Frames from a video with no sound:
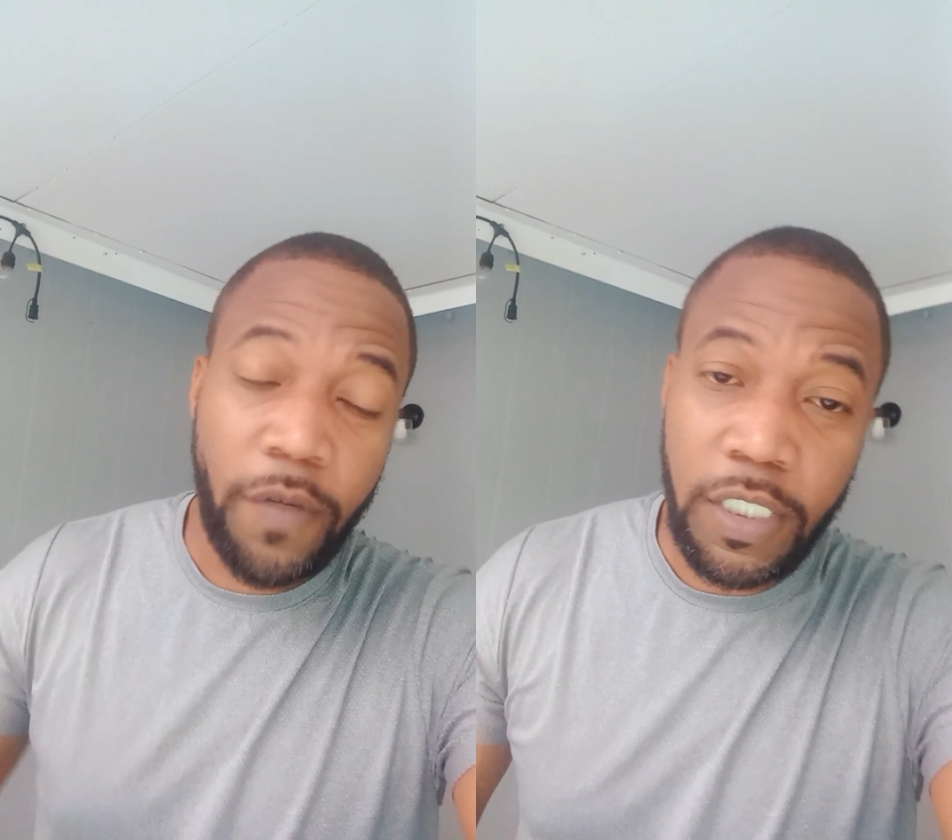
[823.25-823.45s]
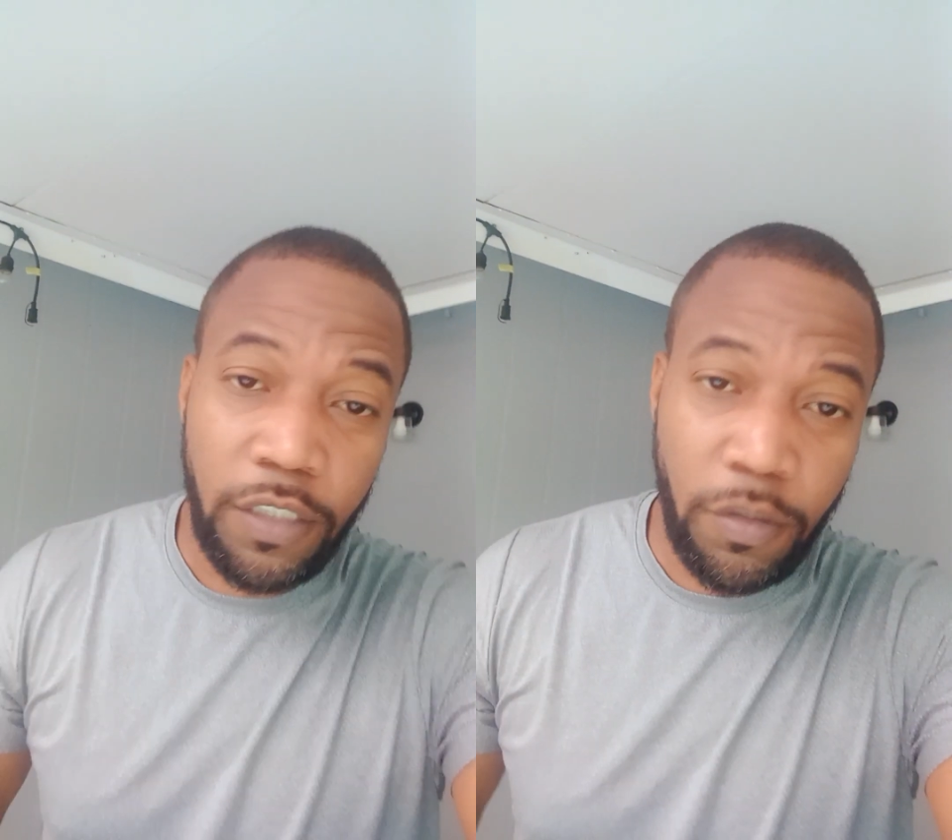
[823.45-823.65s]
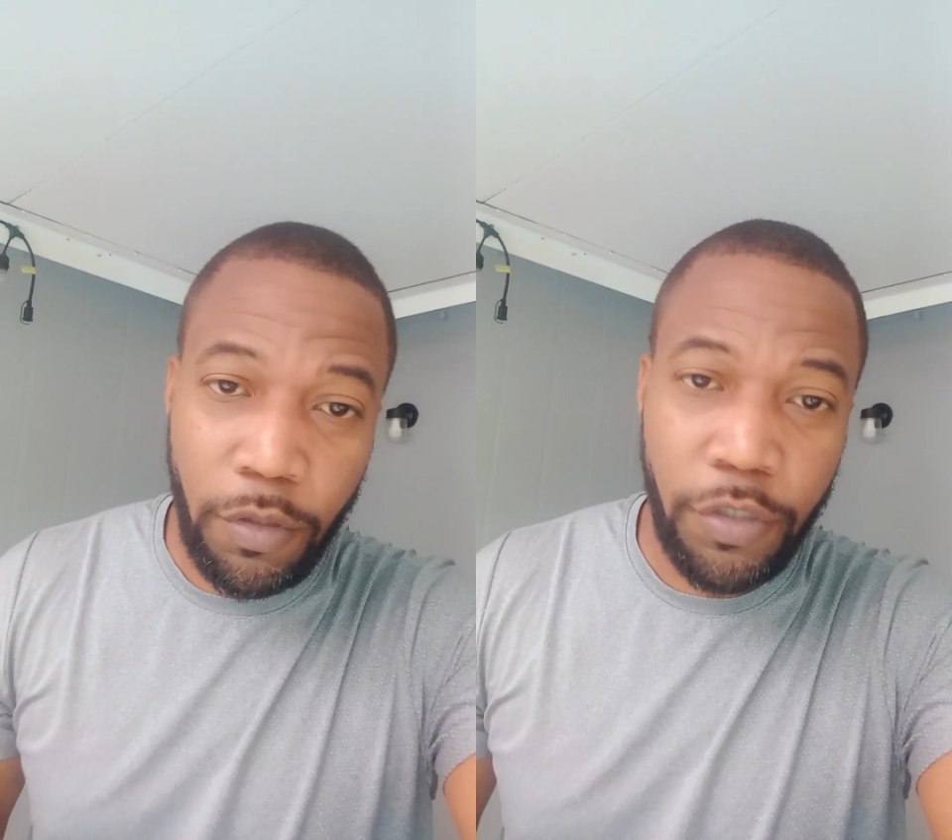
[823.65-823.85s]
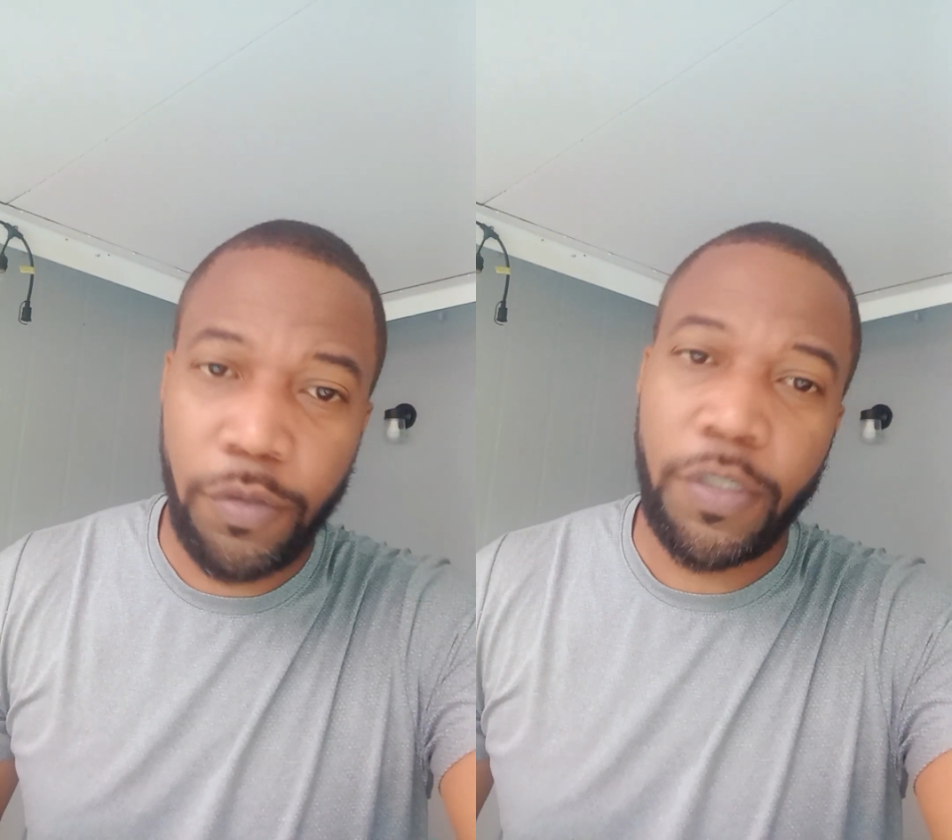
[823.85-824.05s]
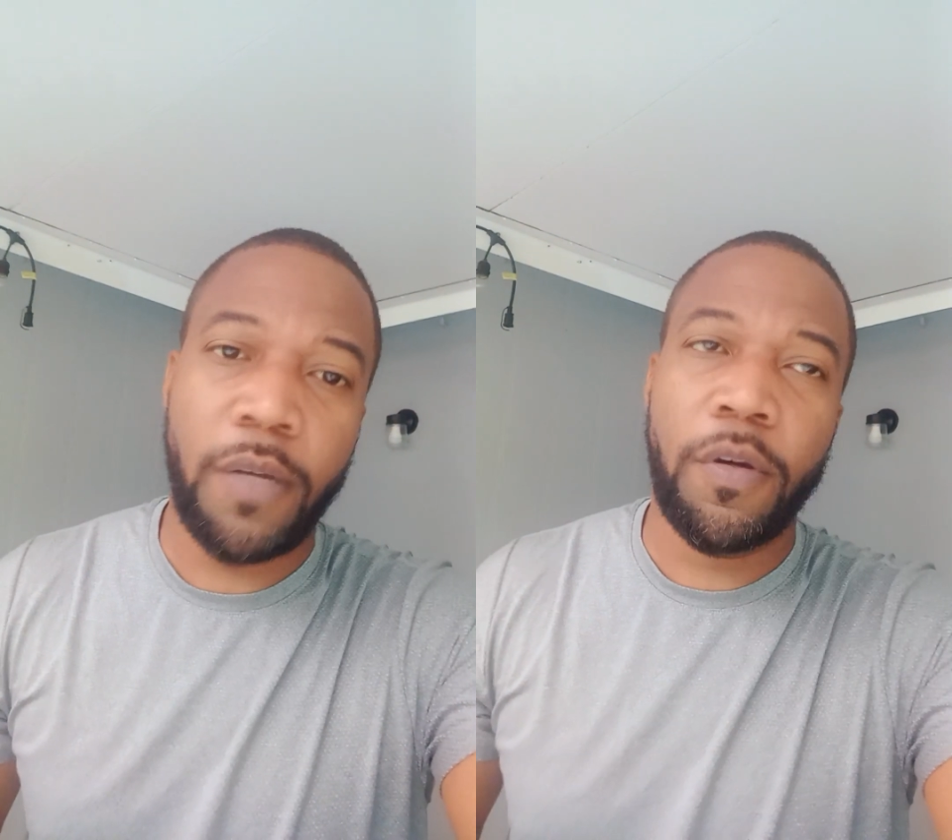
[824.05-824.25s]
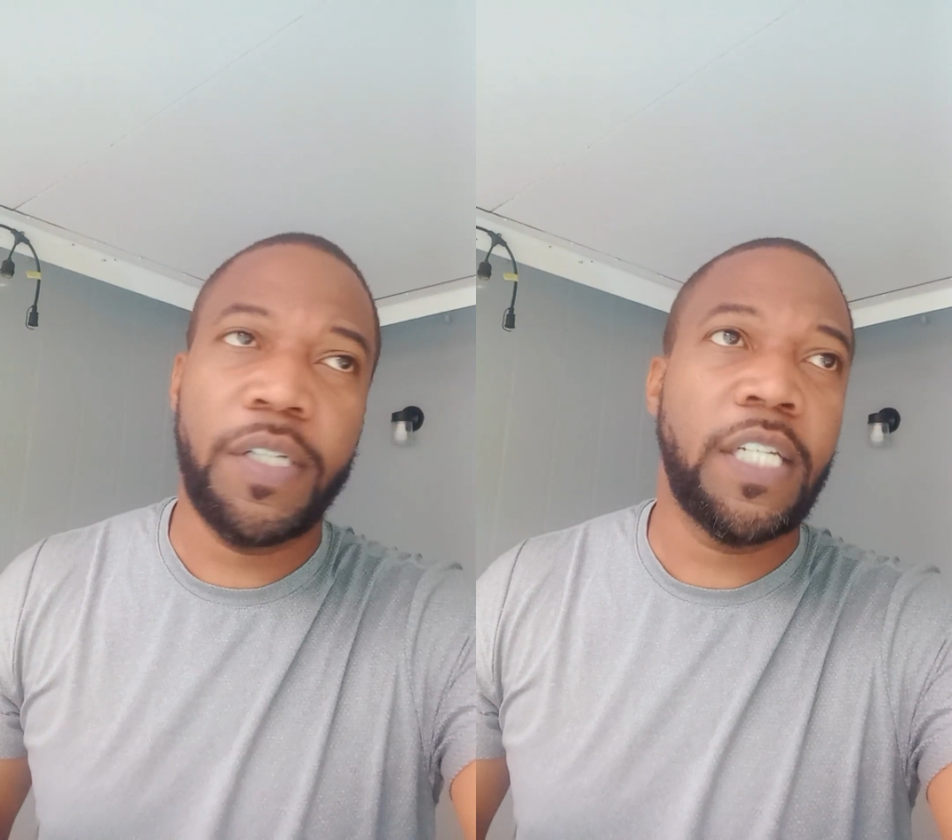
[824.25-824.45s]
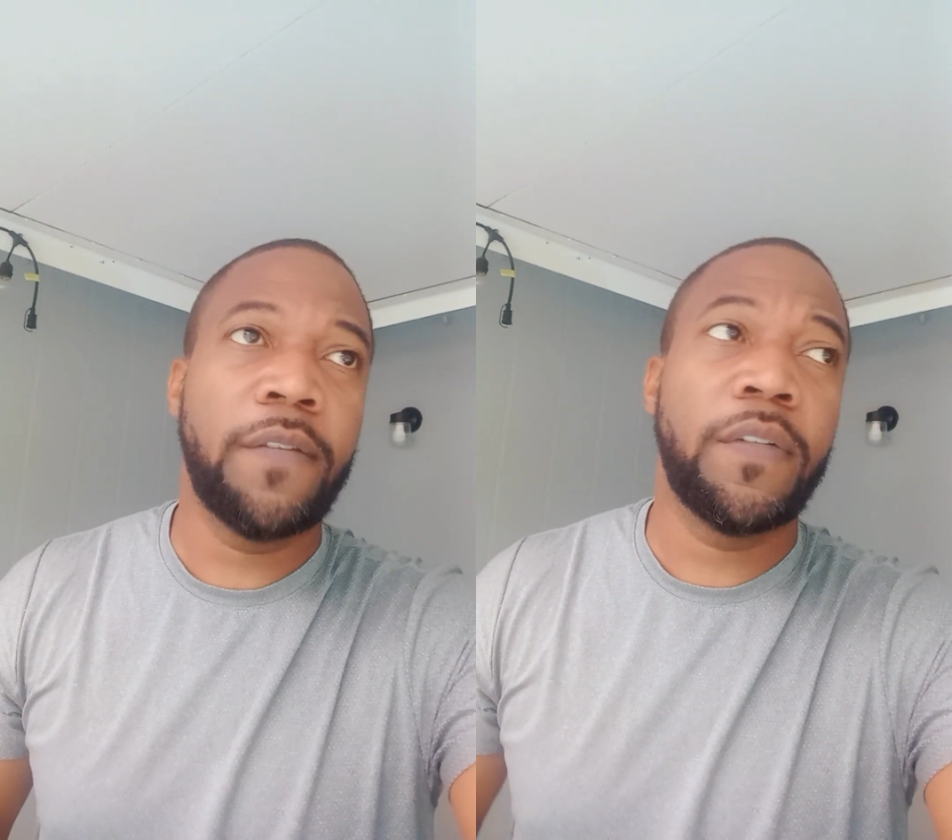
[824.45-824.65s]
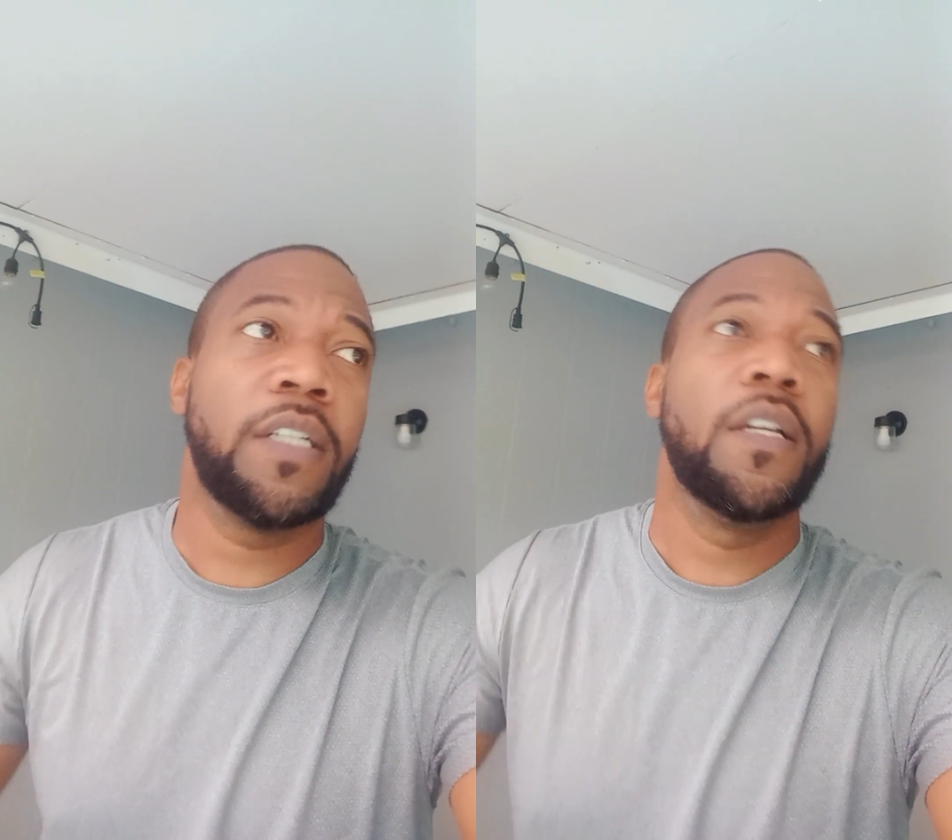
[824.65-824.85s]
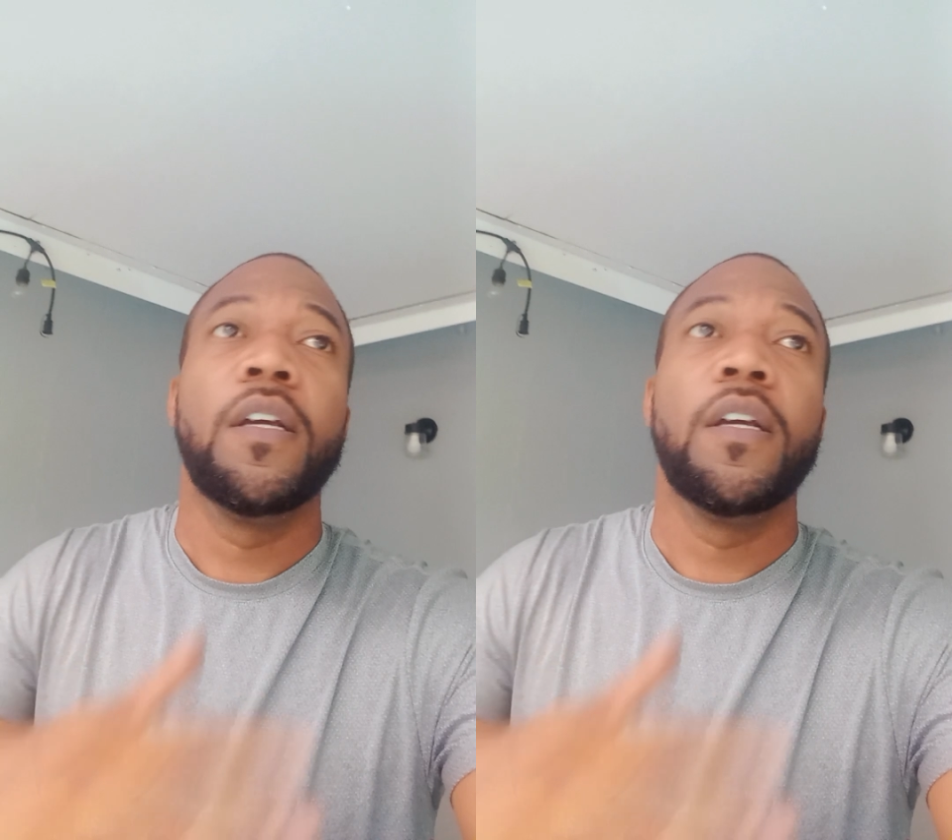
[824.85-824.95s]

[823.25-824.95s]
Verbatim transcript: fucking commercials come on TV,